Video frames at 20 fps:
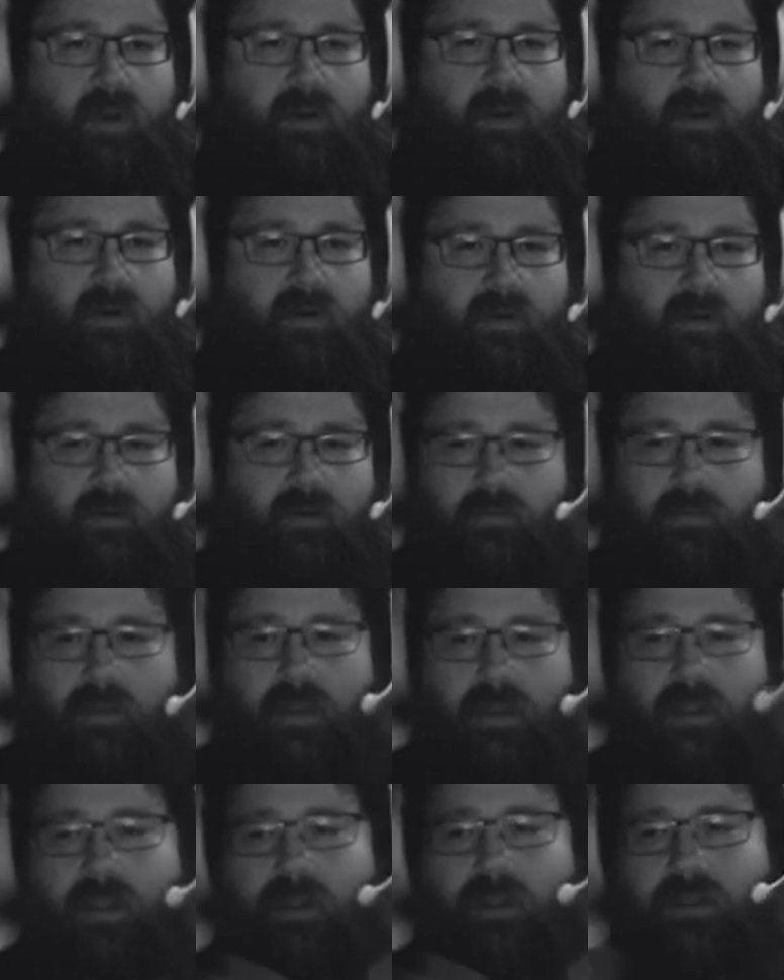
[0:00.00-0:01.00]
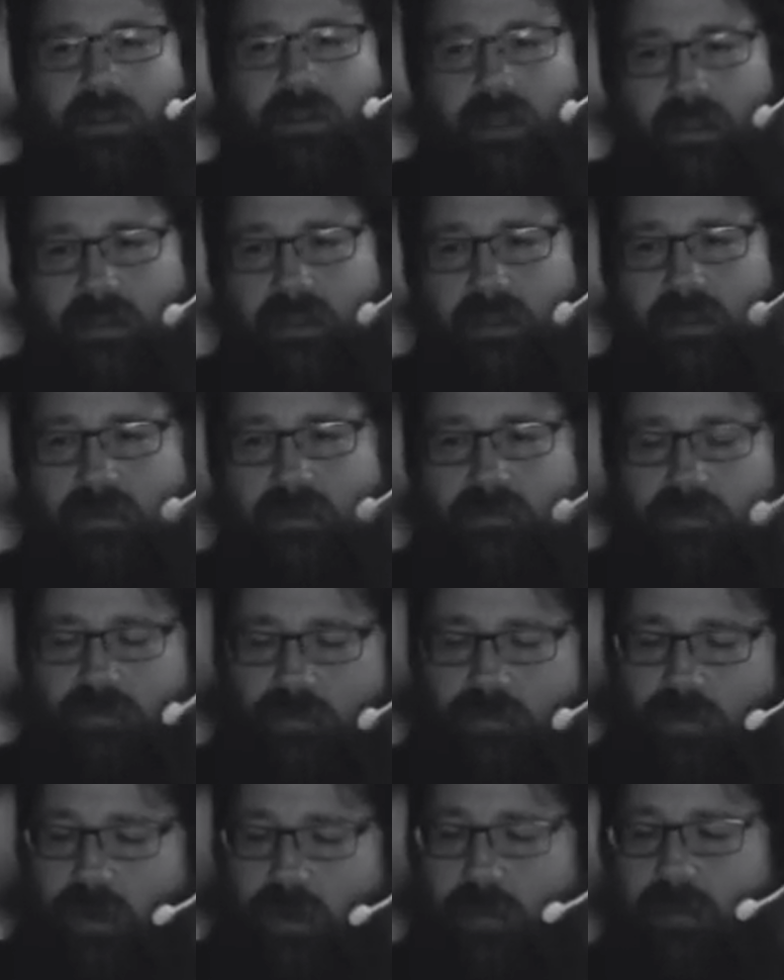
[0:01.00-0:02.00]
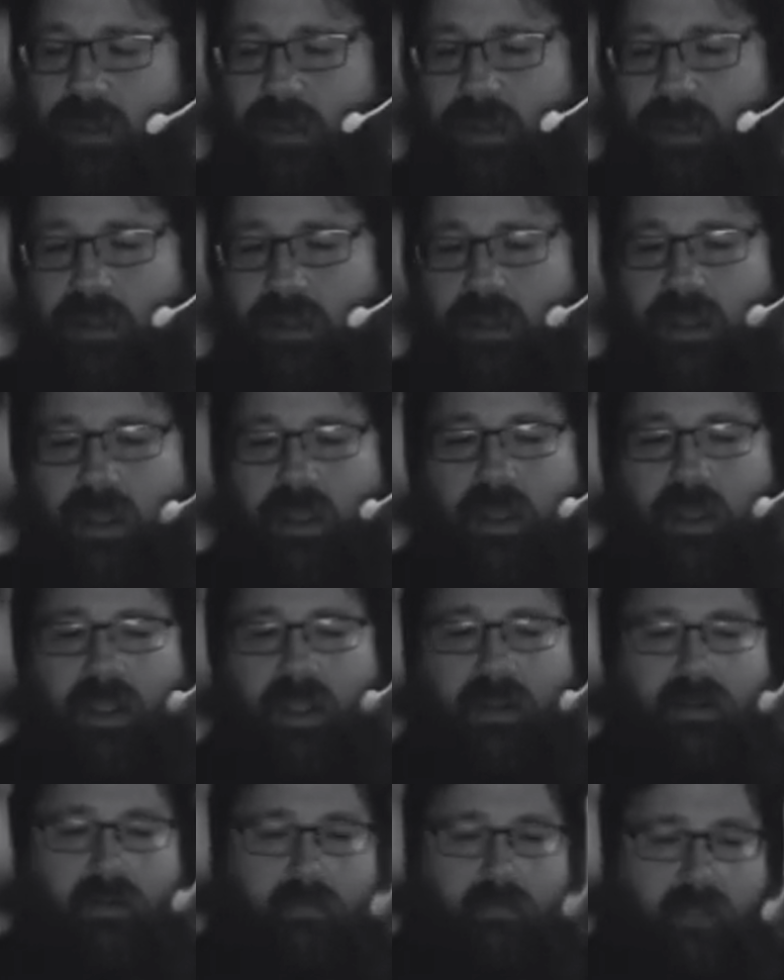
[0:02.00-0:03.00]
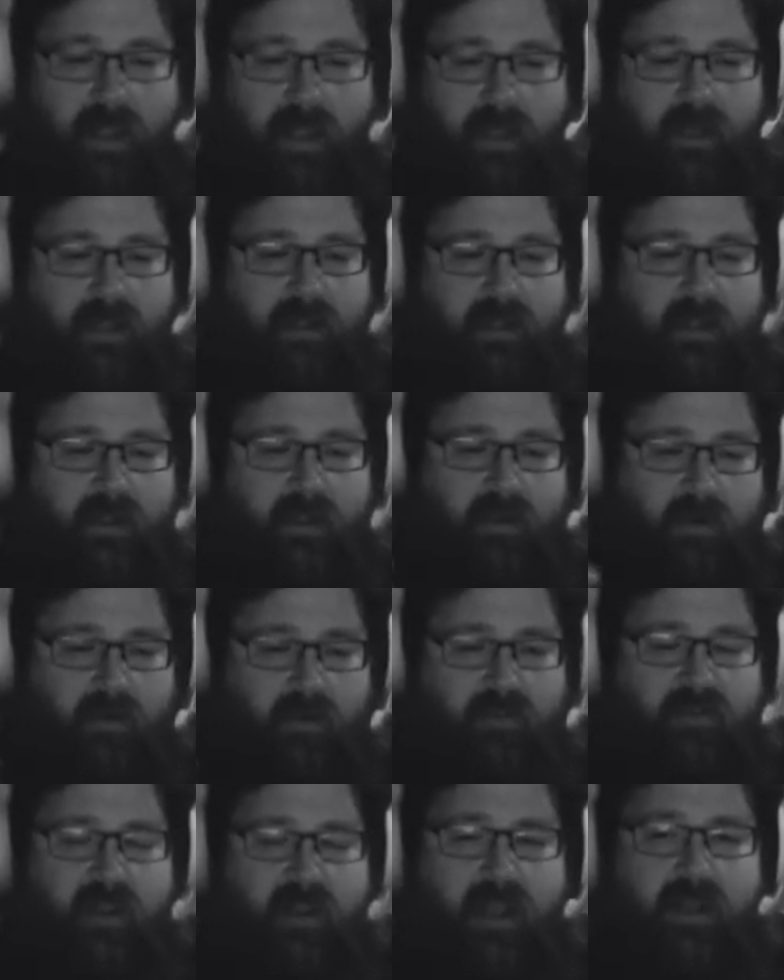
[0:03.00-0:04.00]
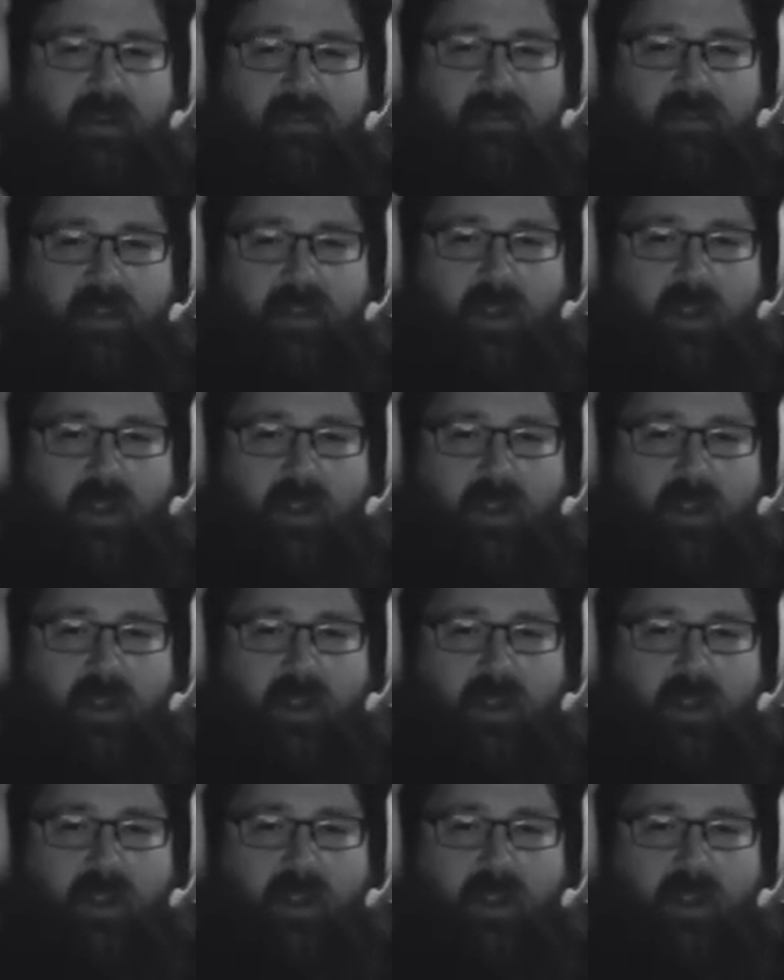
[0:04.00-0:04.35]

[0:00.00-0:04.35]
you're yelling, screaming, and demanding that your side is the